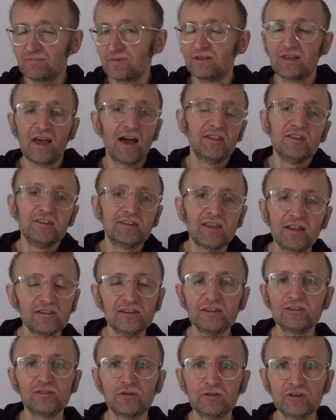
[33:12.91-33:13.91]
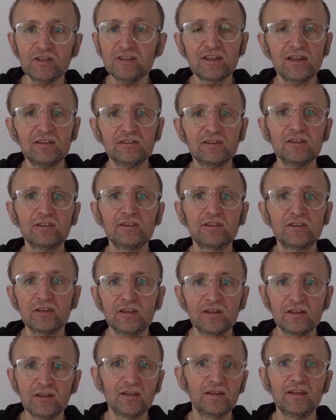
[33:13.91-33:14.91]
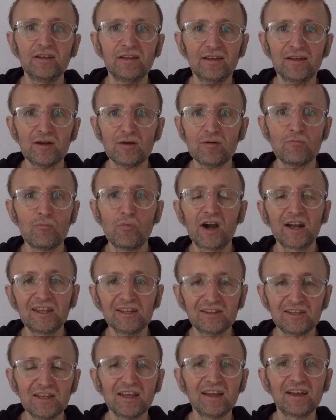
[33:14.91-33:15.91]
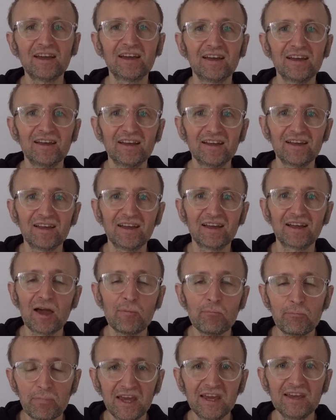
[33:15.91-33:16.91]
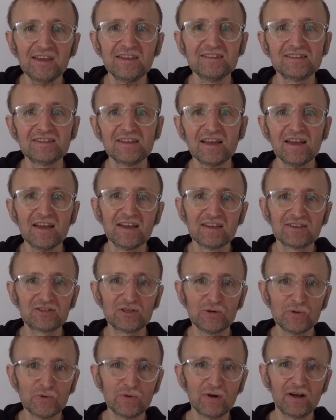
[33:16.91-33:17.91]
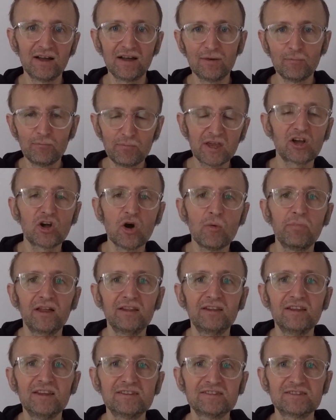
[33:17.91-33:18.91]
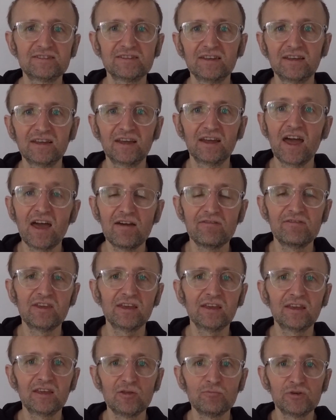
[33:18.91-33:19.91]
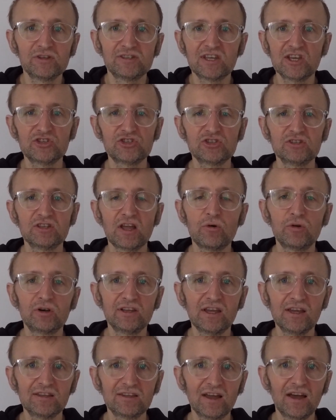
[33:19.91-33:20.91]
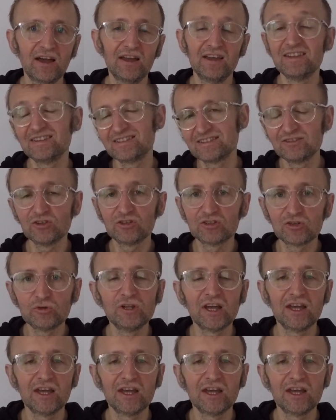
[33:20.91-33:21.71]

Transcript: unintended or intended marketing campaigns. So big companies having in possession our data is not a good